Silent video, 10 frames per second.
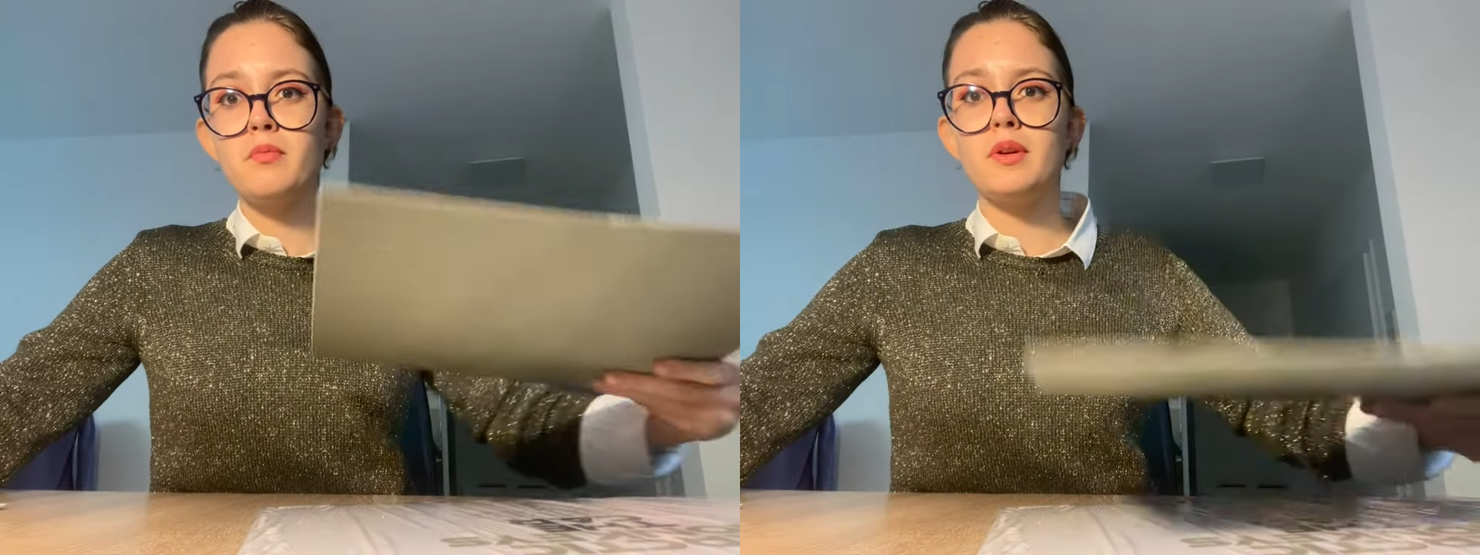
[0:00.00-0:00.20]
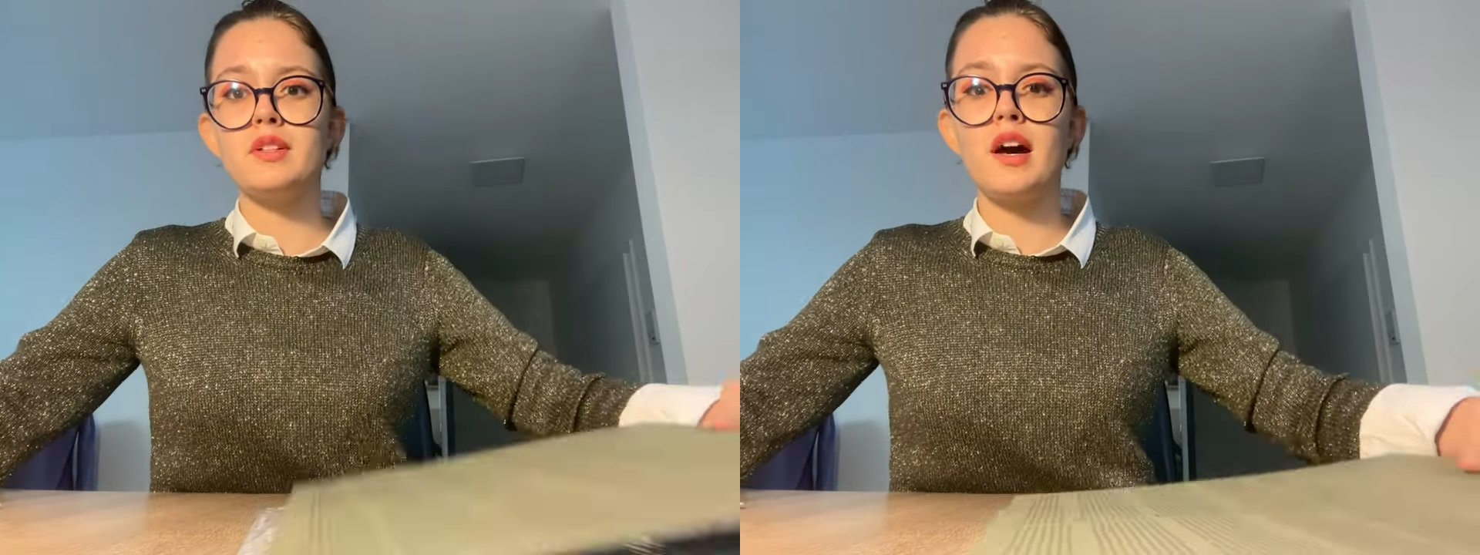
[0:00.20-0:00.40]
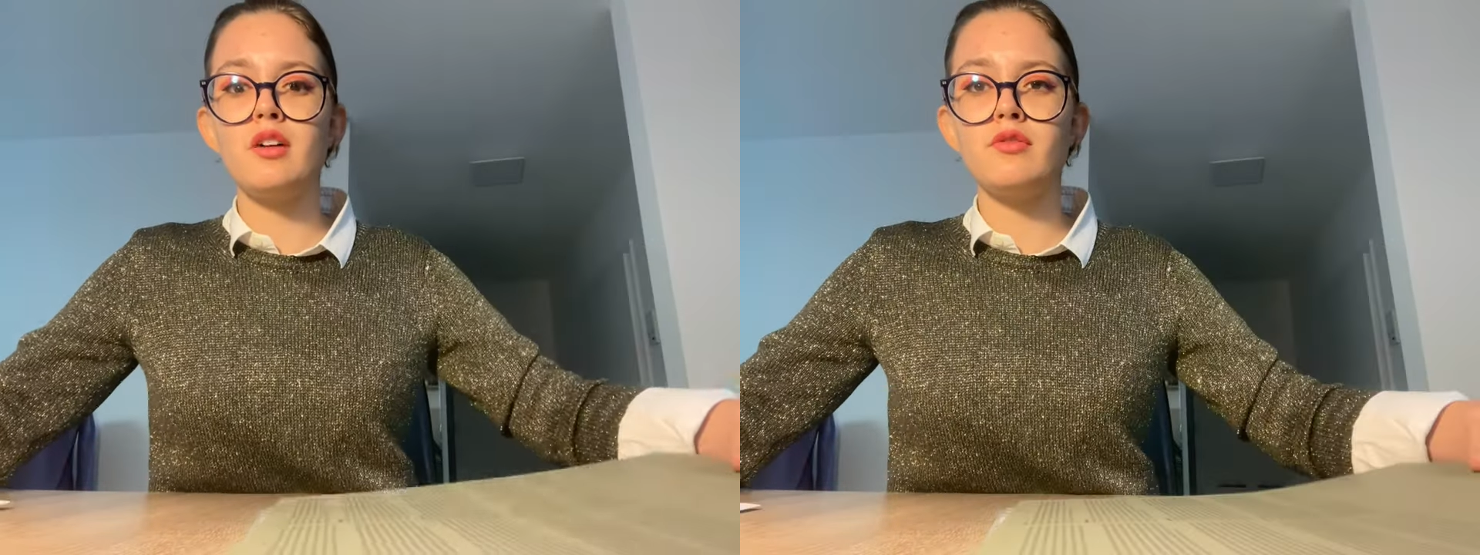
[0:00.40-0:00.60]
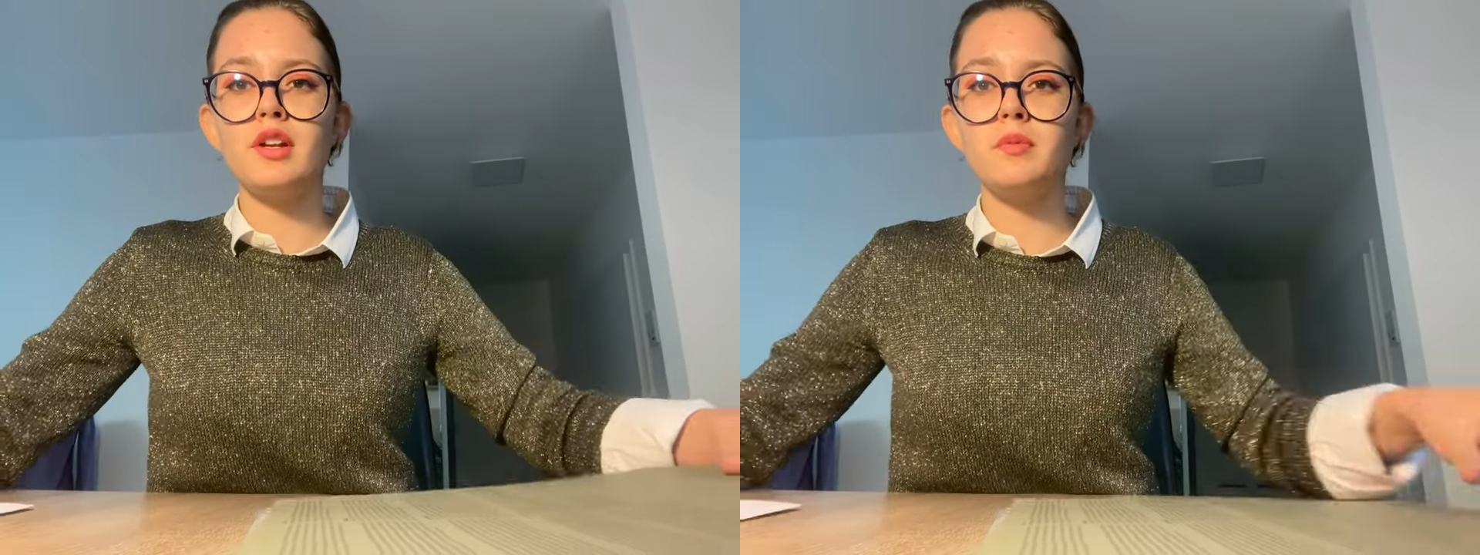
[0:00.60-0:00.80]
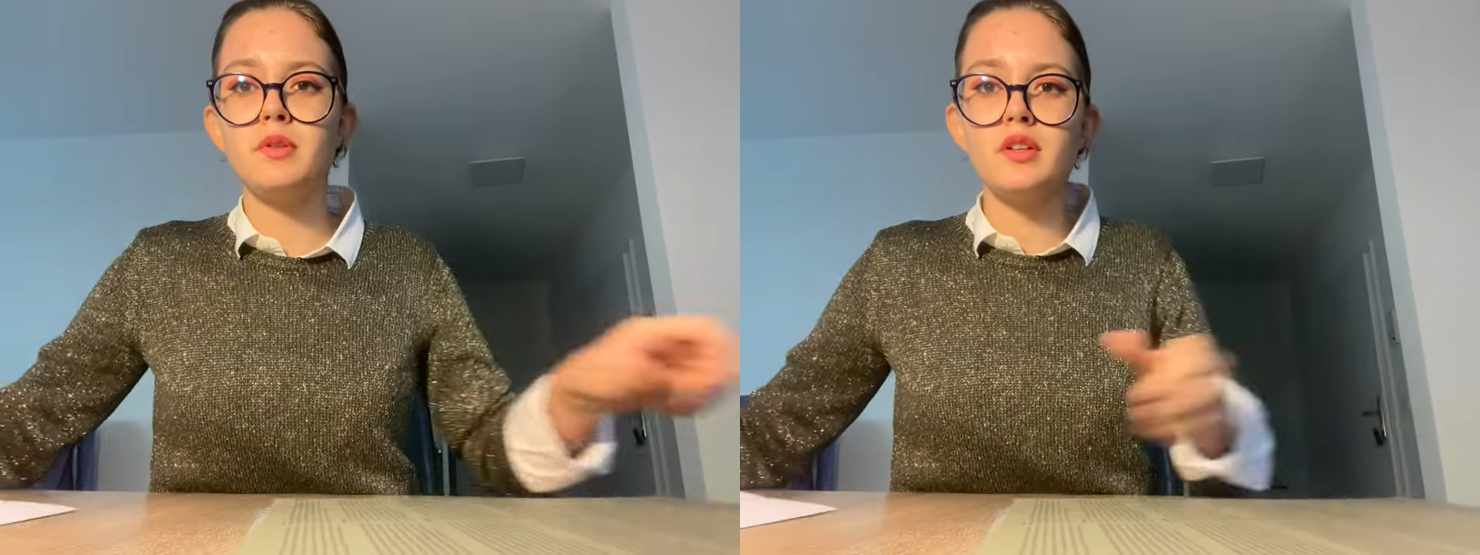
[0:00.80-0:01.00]
but I
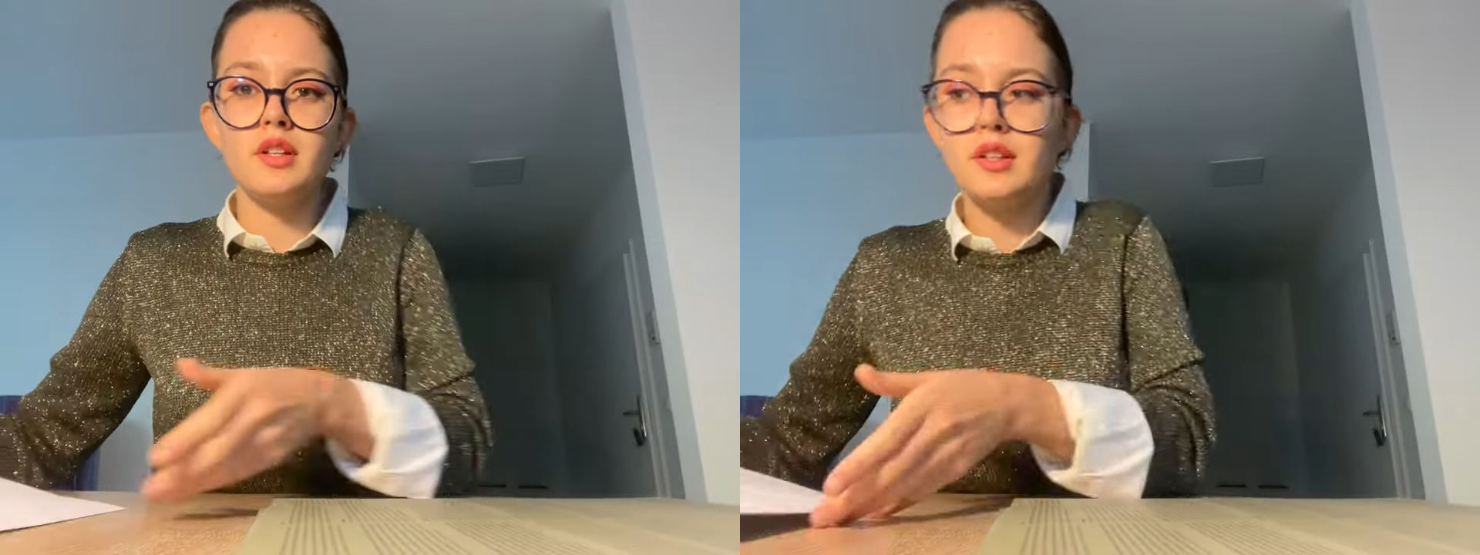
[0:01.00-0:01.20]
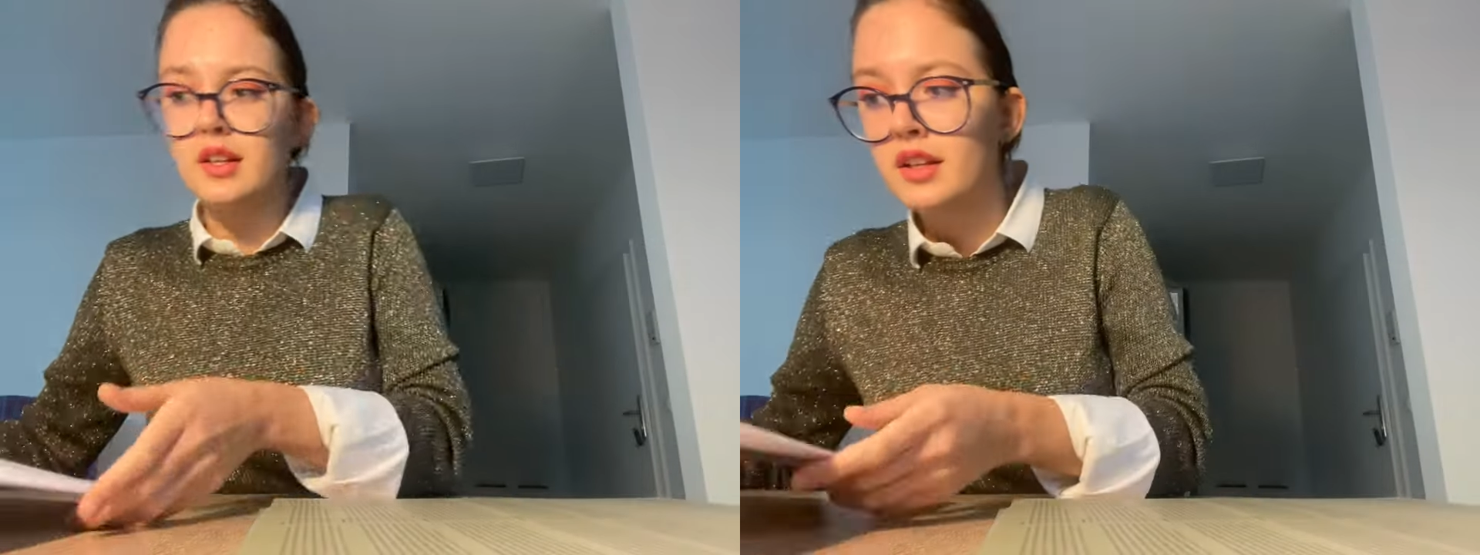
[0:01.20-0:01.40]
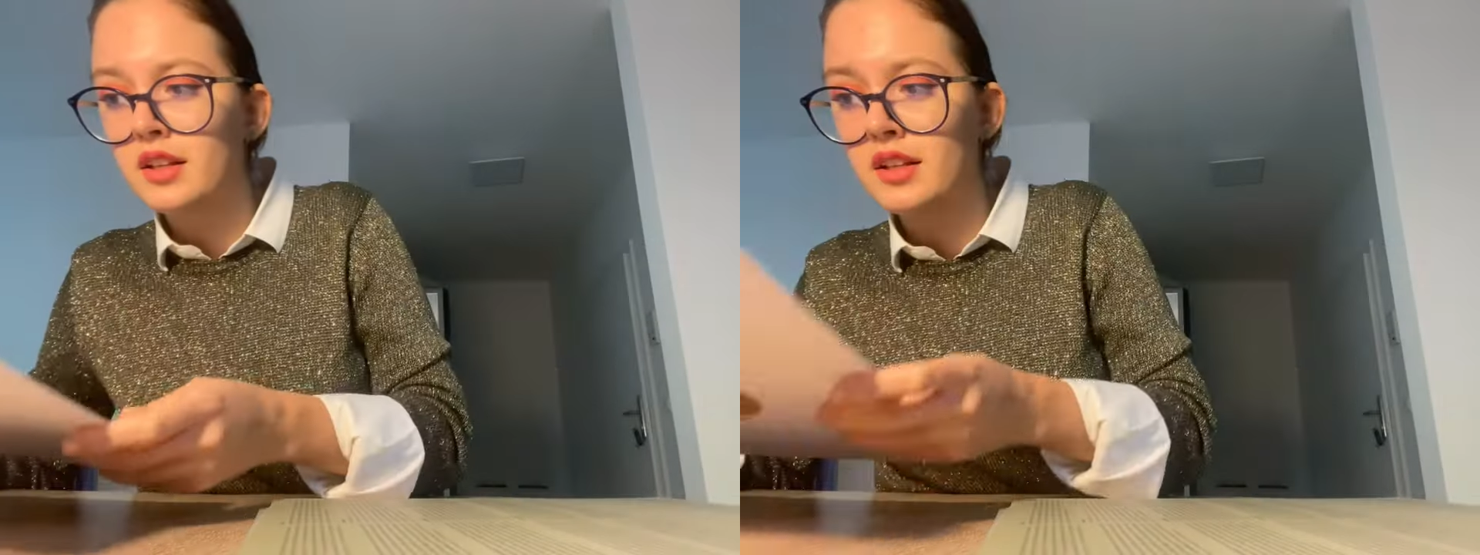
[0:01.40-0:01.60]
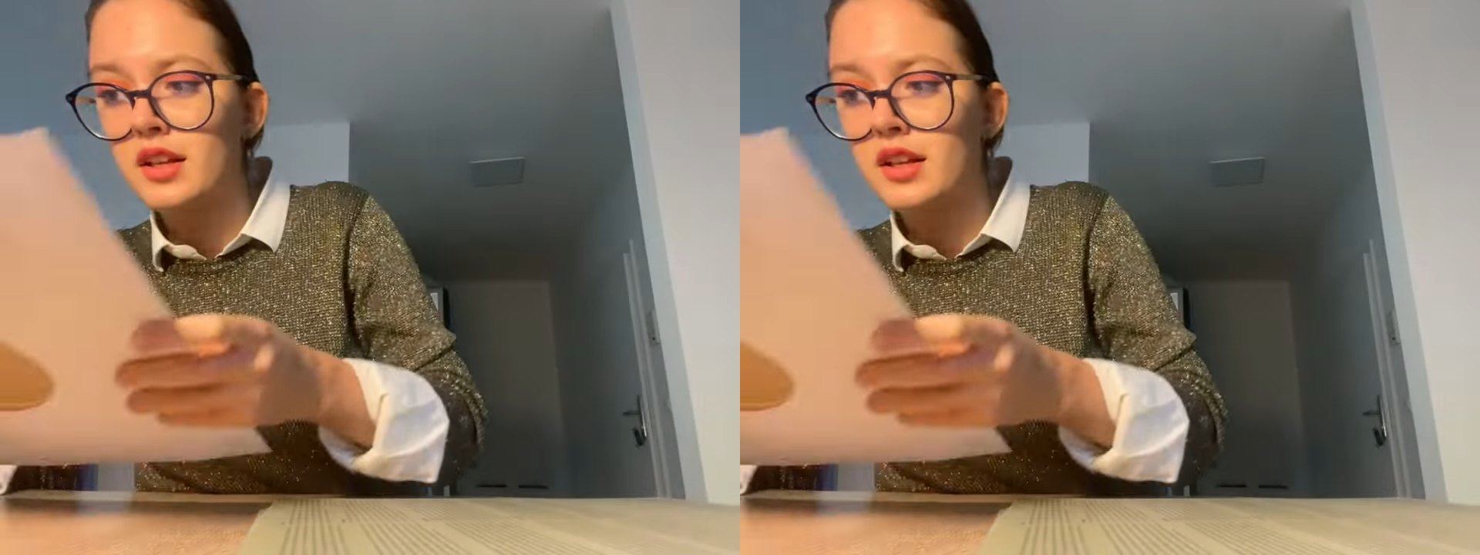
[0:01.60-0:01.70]
already put it in an